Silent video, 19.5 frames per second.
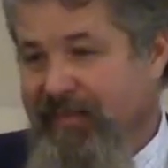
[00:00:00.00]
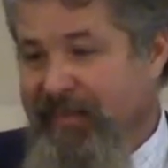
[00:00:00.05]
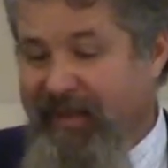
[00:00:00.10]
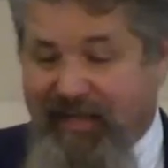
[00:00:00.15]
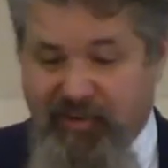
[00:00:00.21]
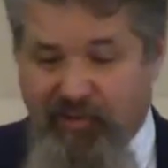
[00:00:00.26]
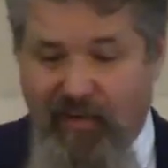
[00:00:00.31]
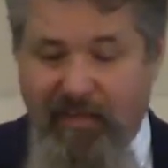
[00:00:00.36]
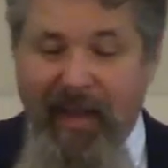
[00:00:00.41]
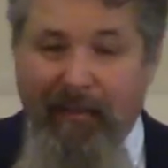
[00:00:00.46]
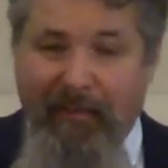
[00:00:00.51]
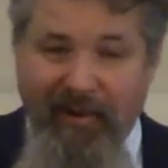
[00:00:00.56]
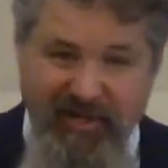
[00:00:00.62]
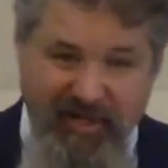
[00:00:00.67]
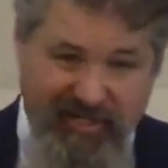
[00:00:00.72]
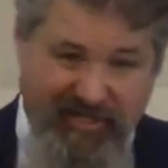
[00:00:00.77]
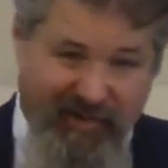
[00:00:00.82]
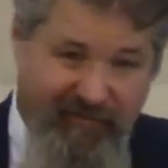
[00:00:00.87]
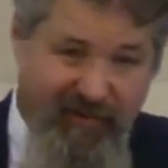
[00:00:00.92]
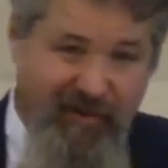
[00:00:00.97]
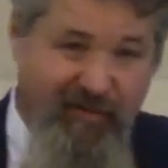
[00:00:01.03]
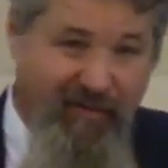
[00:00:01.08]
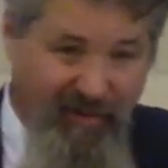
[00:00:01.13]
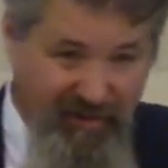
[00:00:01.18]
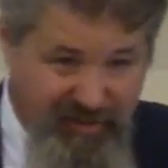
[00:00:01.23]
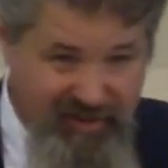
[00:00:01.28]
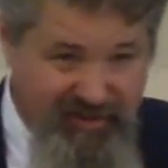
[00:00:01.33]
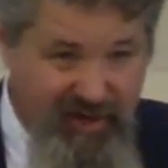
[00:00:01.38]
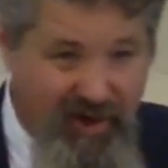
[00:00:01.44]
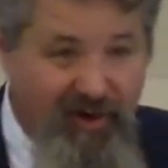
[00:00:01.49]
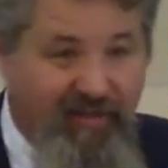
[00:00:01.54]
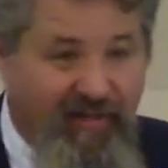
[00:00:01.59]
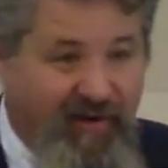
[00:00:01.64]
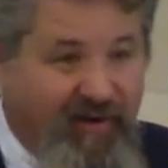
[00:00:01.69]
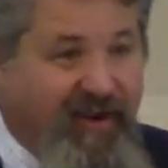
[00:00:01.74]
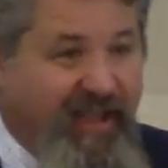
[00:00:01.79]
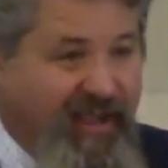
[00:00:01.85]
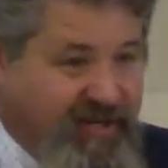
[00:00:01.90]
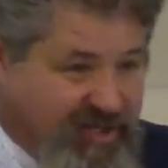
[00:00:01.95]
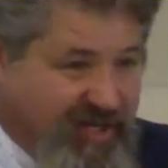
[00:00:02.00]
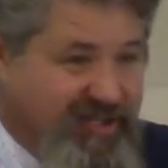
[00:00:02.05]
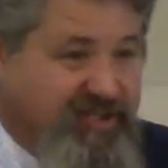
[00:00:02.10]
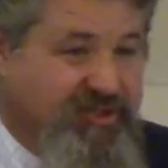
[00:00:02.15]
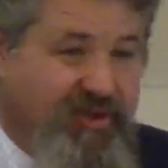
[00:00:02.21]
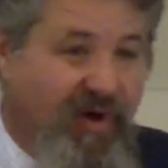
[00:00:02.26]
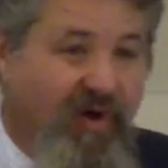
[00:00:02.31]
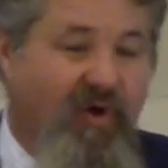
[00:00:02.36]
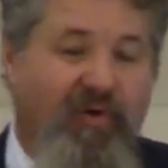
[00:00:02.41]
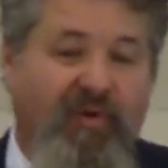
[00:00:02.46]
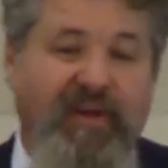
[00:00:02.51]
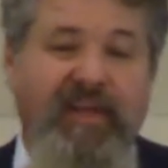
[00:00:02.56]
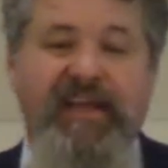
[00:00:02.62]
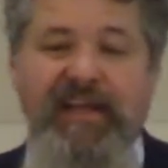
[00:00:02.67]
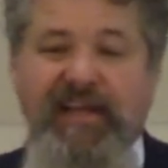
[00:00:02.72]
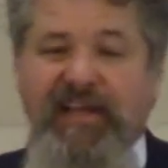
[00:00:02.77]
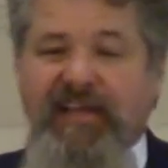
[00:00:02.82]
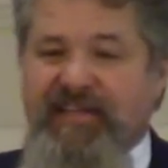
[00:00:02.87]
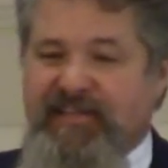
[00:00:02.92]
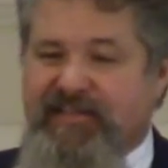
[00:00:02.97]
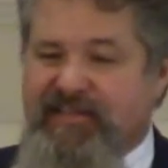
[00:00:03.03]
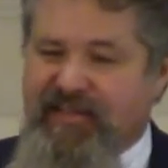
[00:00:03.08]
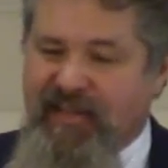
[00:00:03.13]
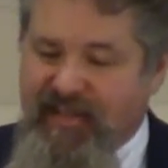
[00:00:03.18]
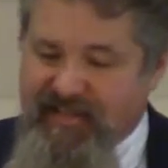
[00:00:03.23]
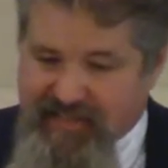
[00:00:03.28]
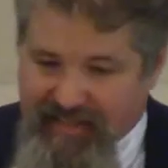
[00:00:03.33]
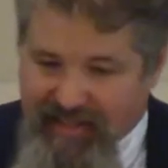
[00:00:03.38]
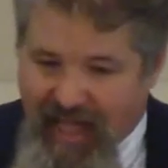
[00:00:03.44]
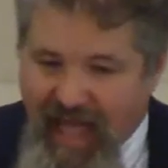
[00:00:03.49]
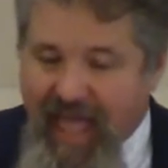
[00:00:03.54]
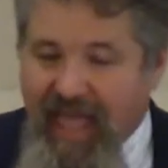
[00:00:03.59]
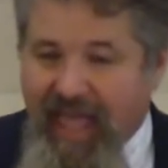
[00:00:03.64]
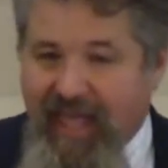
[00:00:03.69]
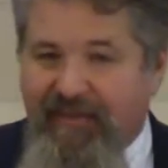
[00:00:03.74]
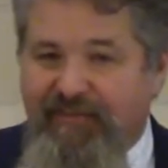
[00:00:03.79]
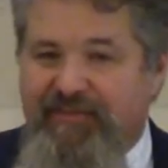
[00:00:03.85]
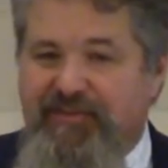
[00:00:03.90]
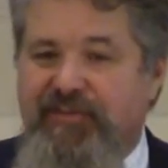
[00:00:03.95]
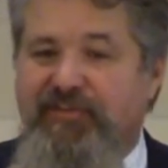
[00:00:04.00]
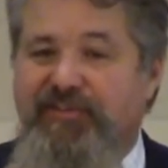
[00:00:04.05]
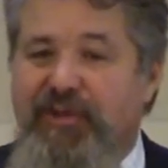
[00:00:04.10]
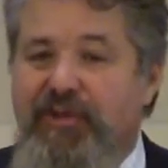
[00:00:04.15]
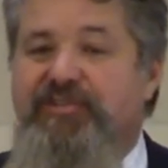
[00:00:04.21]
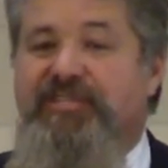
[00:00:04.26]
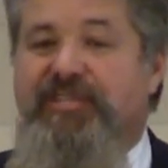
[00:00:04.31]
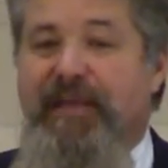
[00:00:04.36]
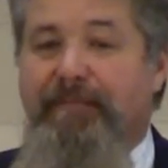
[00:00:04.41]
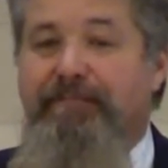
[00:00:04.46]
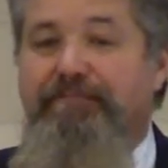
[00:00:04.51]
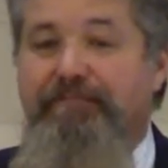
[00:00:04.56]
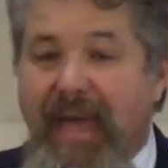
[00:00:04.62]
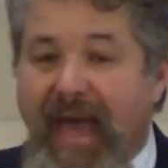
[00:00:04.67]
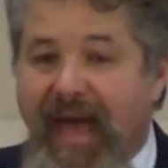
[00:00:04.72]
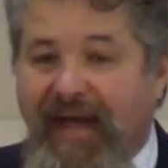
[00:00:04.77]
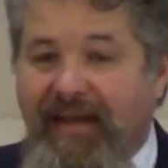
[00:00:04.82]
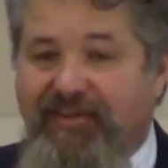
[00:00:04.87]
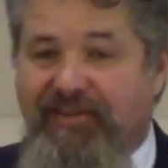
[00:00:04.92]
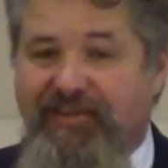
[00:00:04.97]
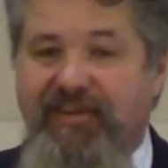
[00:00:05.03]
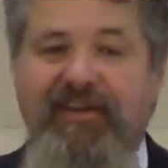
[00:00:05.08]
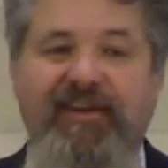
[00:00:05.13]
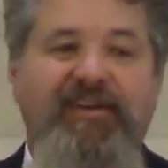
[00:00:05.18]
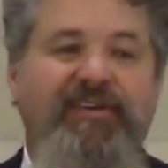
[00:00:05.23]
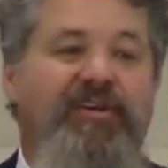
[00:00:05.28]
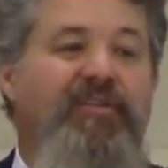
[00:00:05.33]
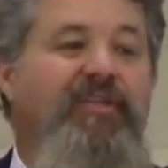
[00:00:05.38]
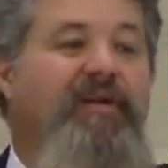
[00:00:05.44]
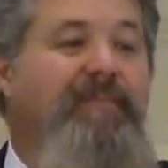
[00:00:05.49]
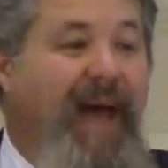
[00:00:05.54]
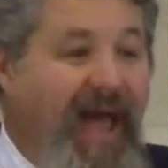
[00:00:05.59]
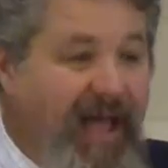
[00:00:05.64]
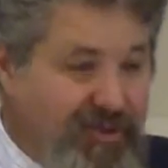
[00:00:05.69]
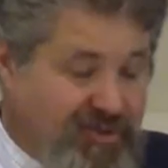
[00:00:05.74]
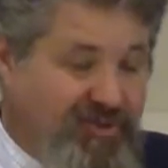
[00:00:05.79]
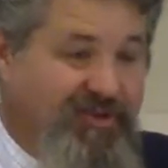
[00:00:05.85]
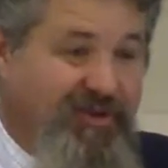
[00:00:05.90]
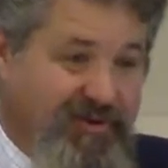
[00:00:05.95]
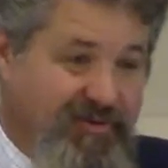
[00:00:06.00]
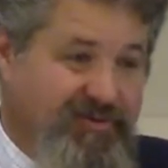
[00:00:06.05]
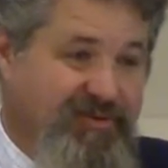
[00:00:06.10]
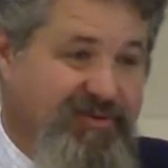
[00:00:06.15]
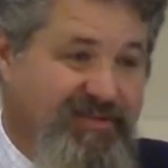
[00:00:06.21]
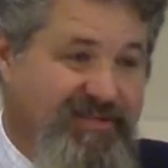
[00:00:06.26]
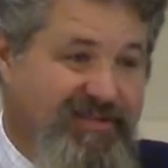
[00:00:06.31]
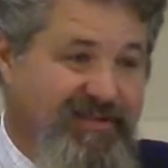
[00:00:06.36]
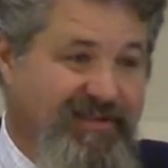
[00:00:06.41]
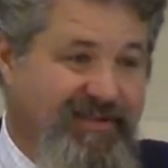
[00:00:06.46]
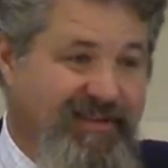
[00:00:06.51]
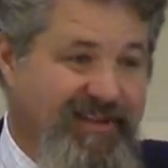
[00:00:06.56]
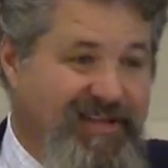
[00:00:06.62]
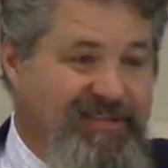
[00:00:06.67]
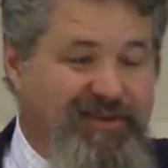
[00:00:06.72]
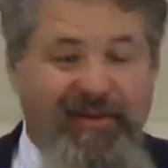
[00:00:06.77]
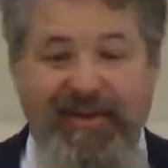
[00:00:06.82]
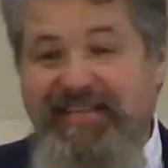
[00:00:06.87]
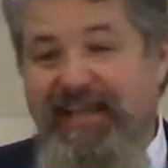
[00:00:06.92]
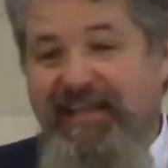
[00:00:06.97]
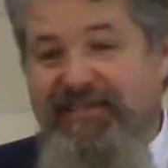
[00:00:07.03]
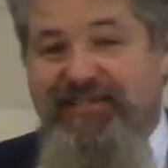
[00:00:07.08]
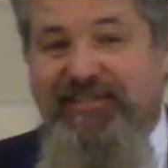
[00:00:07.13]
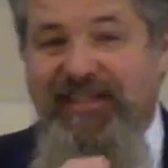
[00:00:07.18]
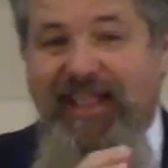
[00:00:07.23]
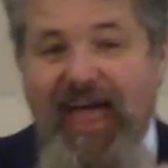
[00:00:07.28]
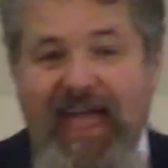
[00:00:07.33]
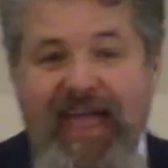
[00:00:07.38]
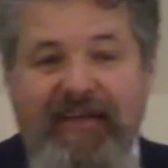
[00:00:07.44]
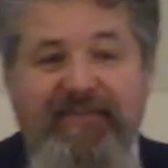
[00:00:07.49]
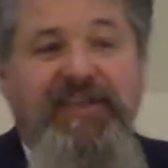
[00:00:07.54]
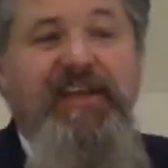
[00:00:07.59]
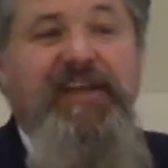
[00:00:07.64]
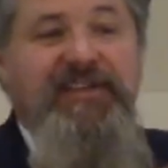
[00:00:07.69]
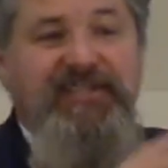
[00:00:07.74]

Because remember, just a few verses earlier, he had just told slaves to submit to their masters. So he says, slaves,